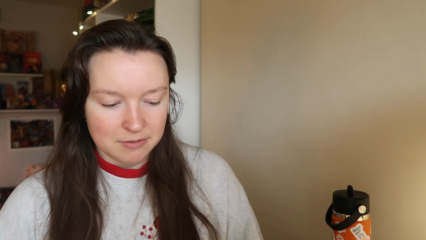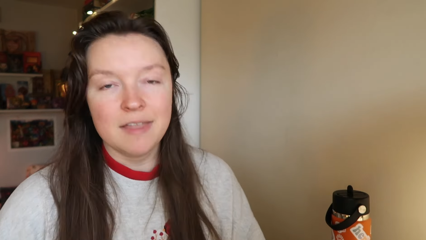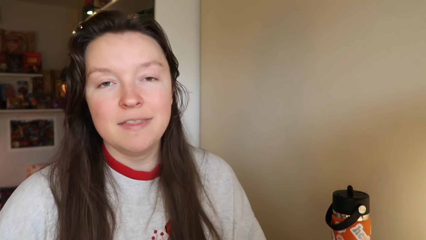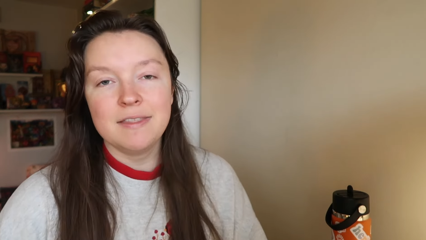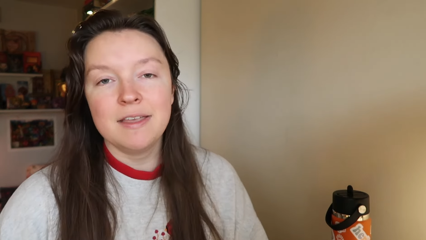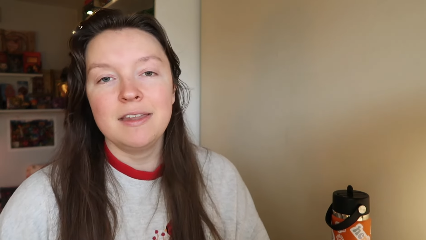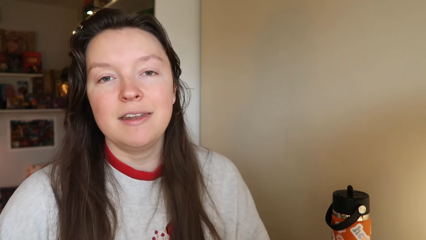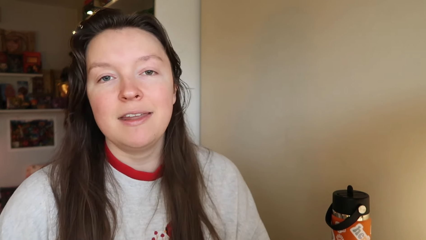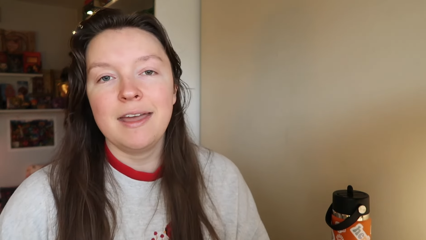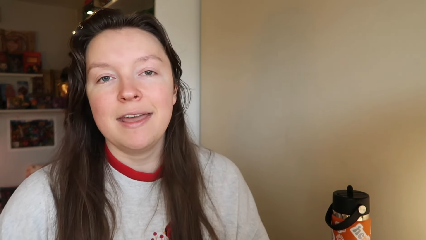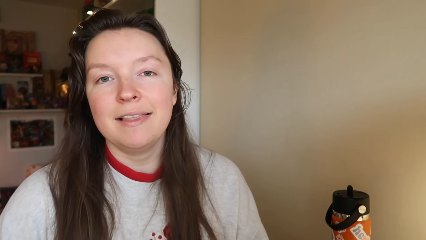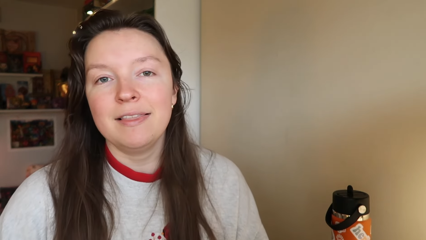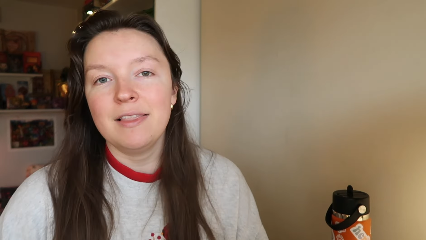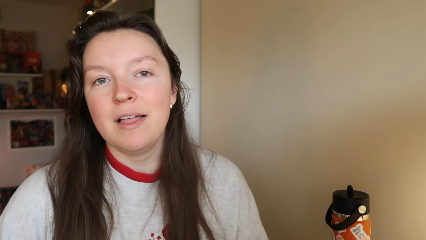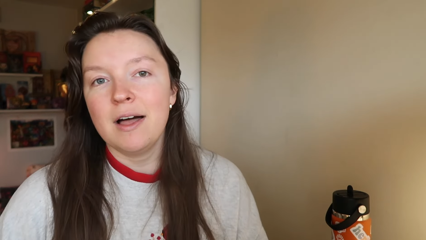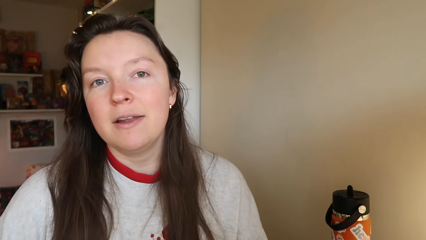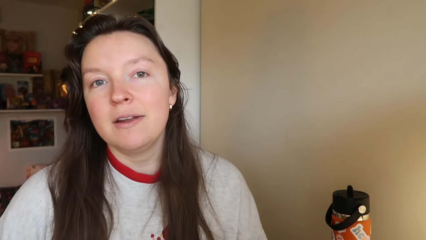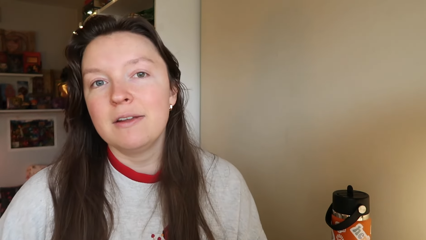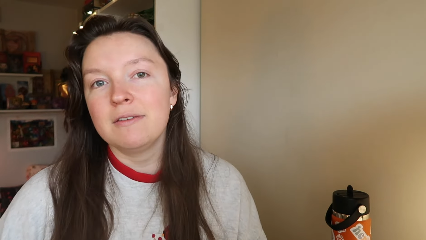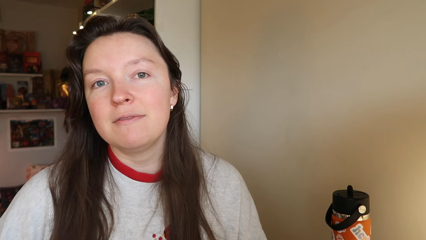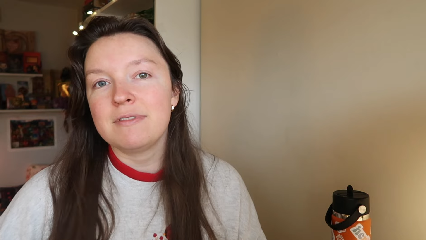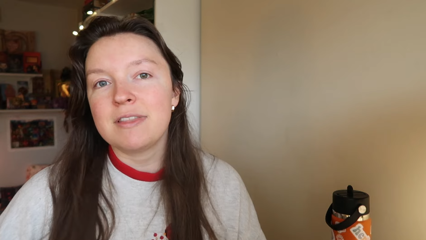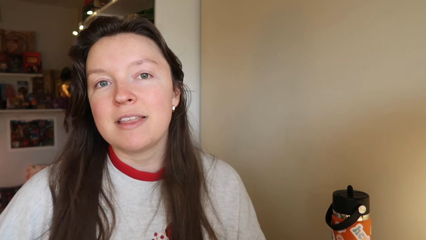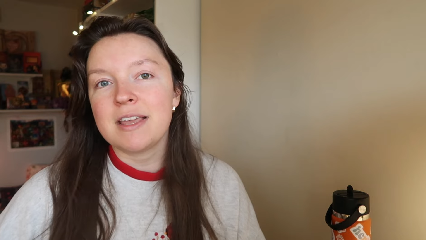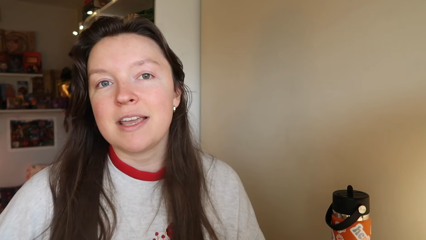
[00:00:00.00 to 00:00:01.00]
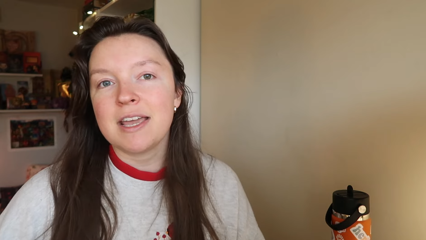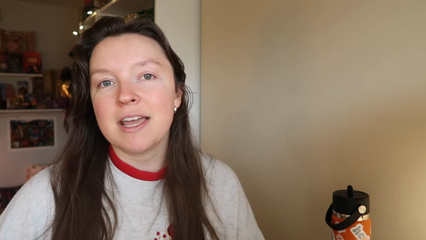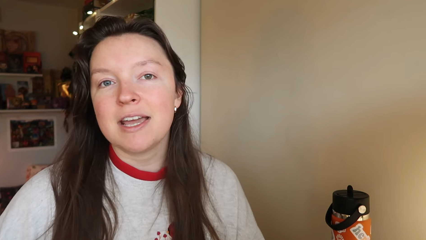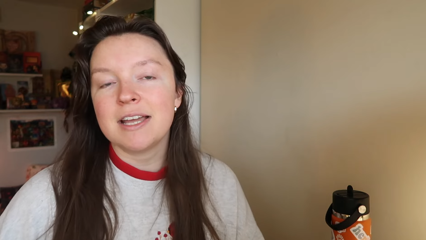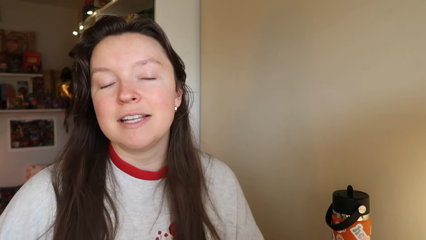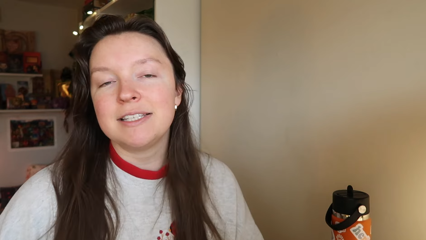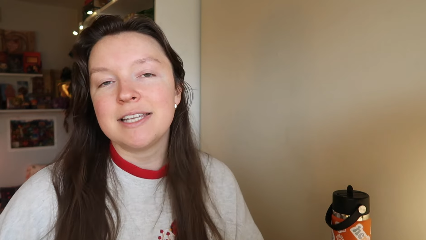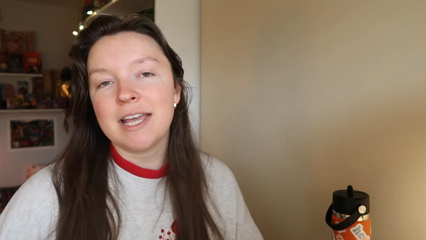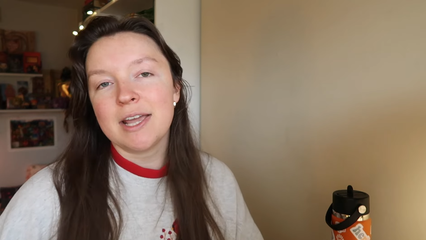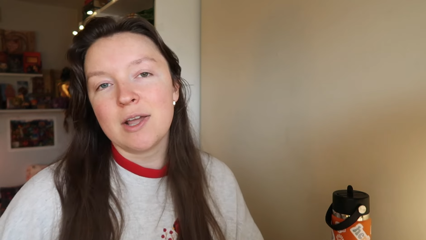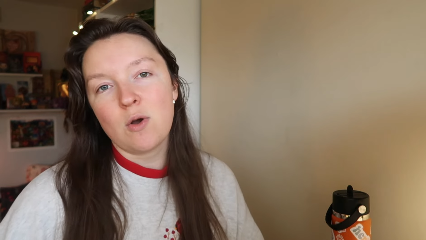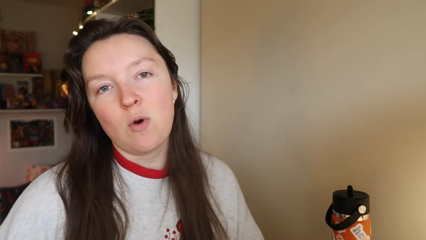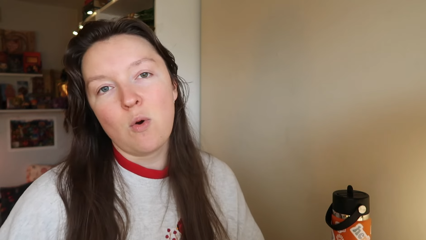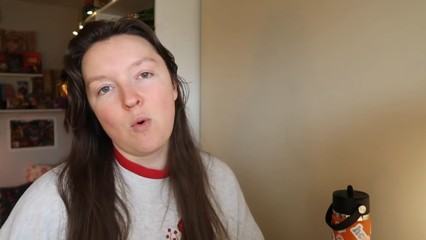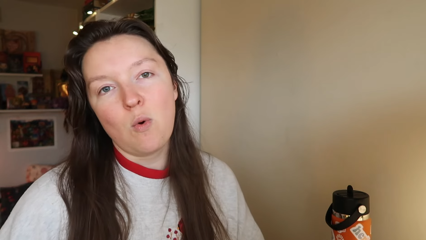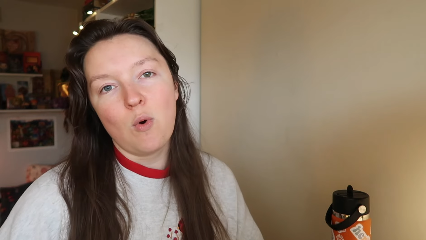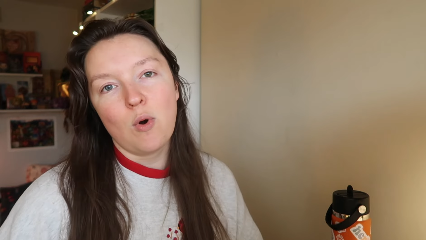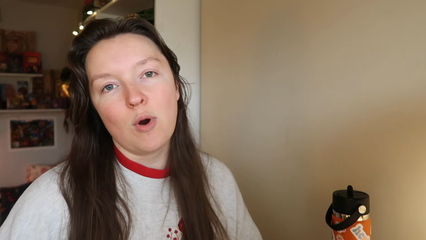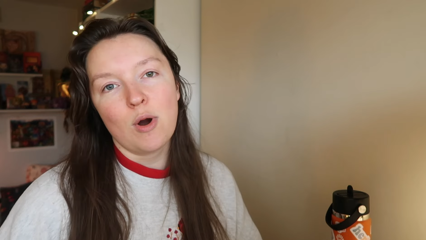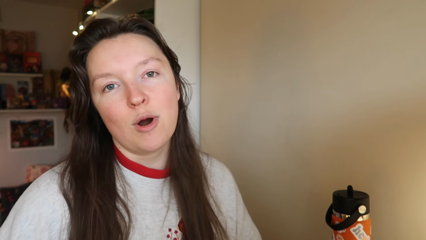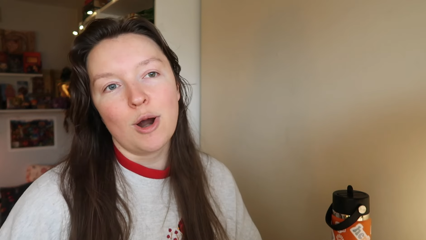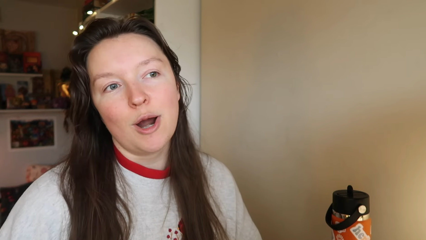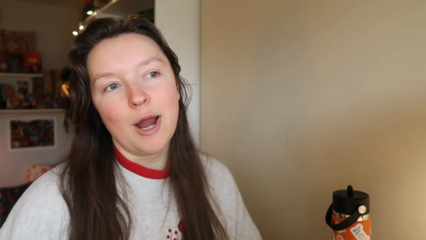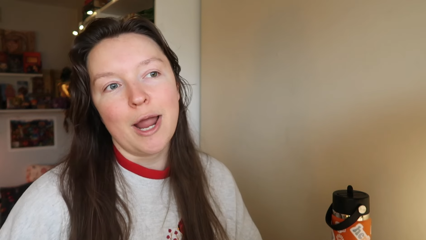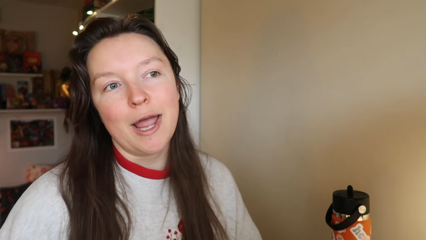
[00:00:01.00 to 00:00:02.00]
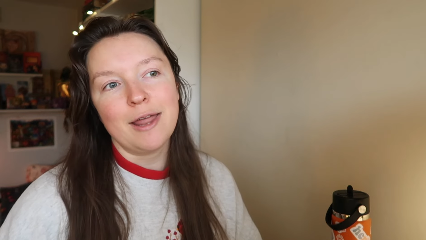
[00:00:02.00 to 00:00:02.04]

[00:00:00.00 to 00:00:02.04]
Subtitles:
And then a lot of the decor